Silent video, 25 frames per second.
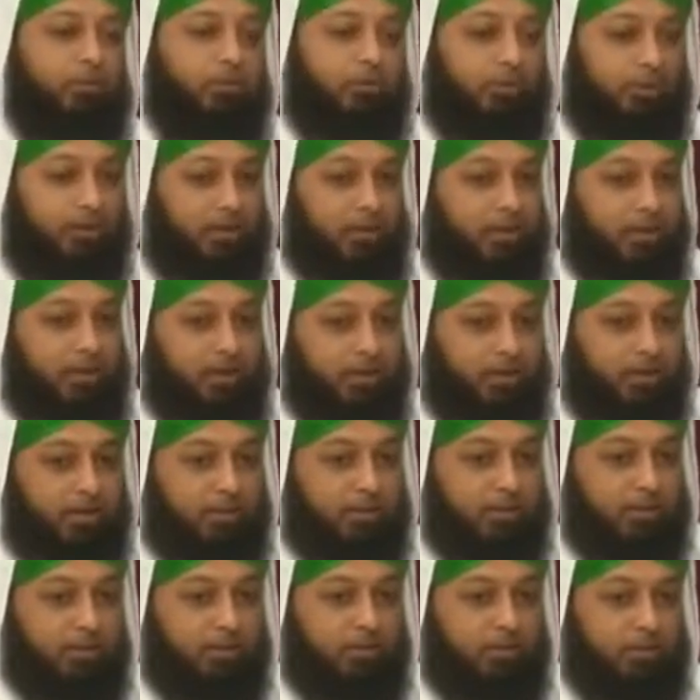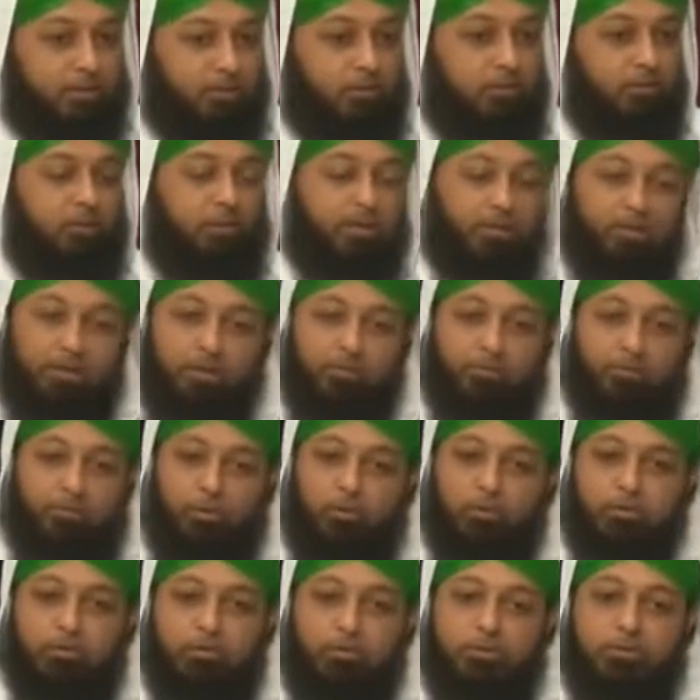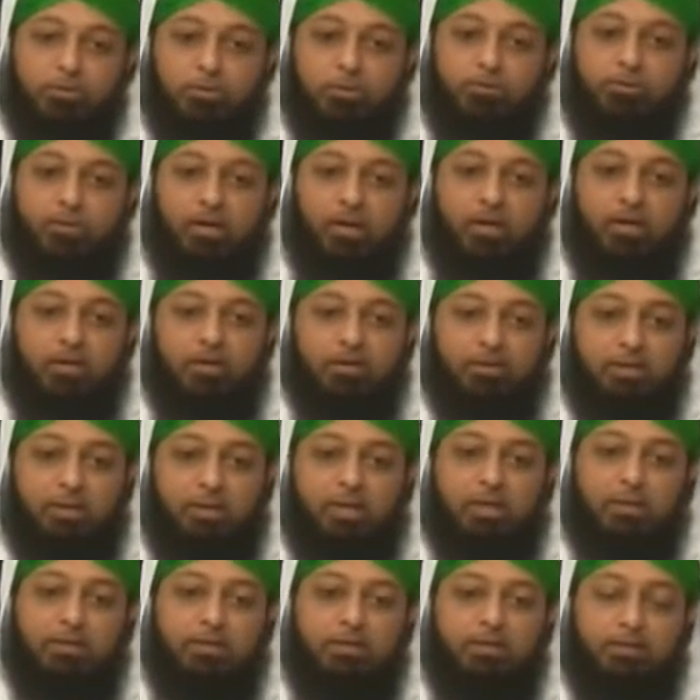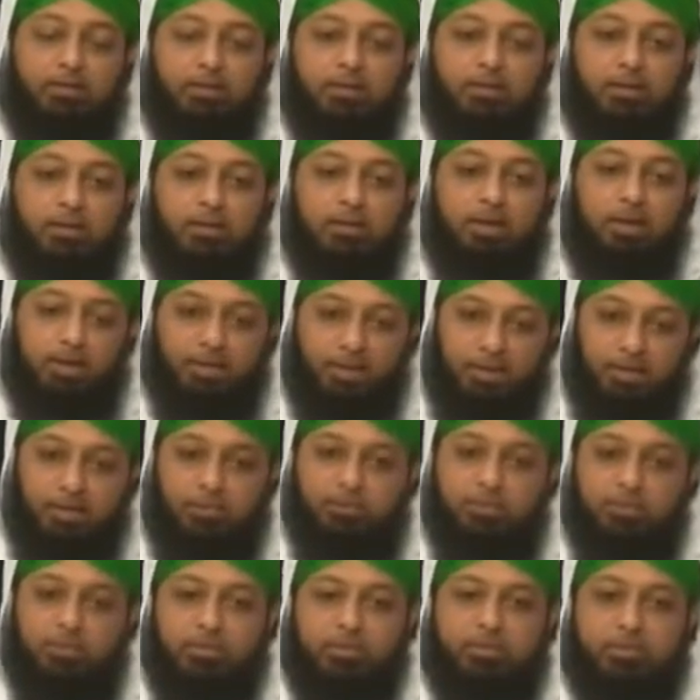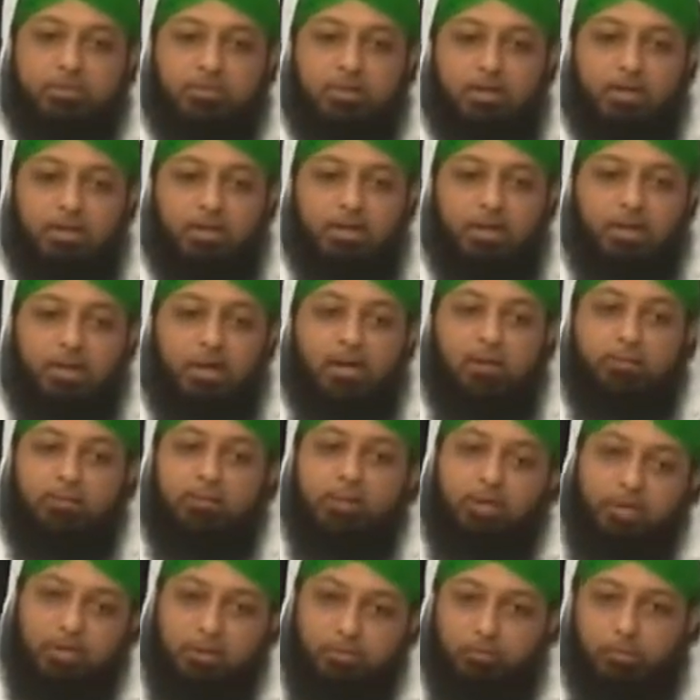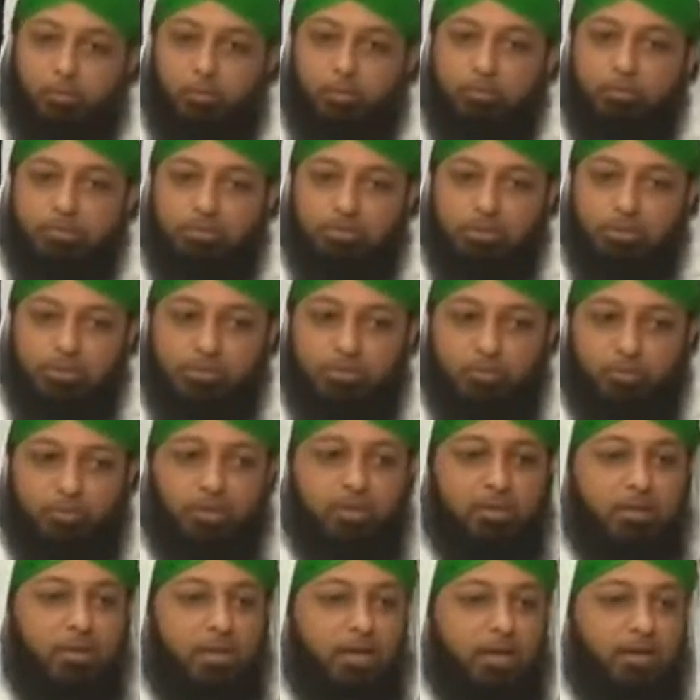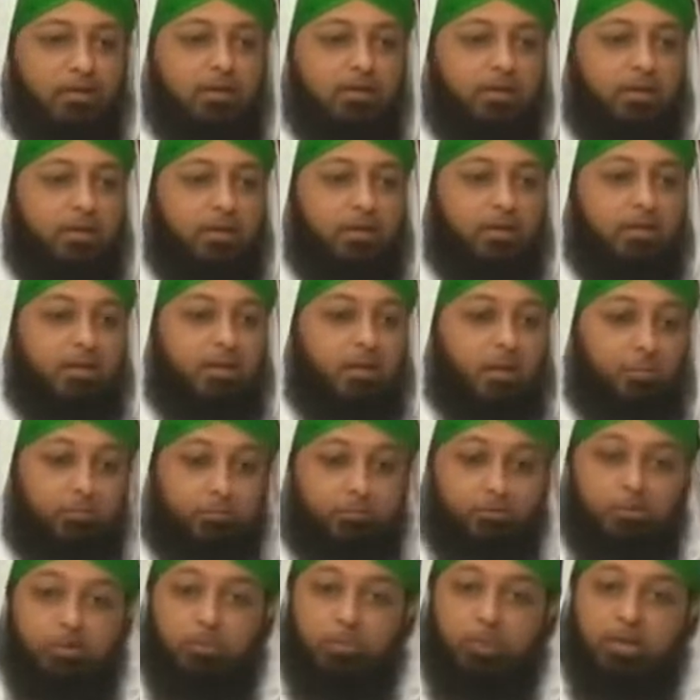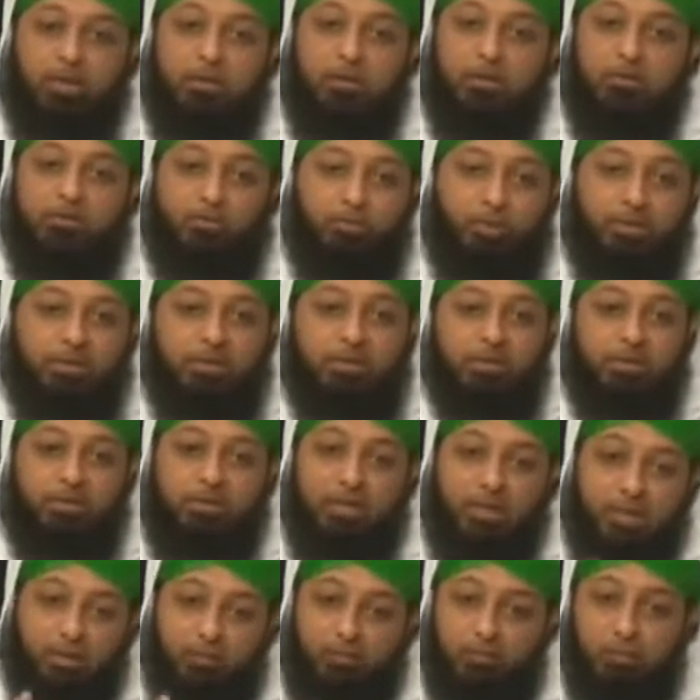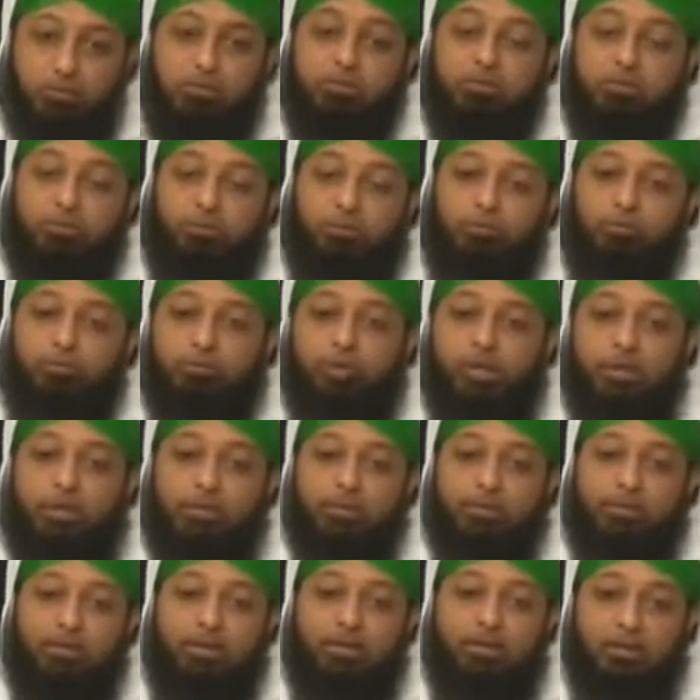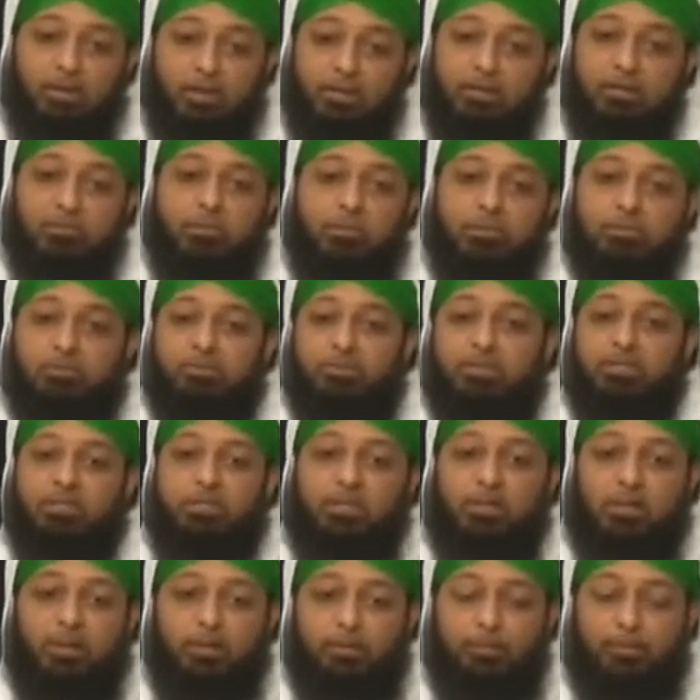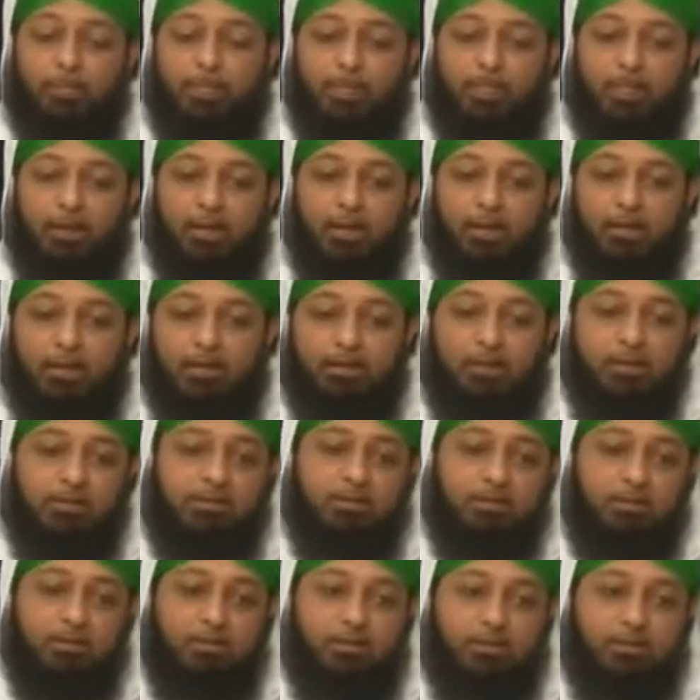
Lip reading: Regarding that, look at the importance of ahad and agreement and making promises. When they had come to the battle of Badr, they had told the kuffar and the enemies of Islam that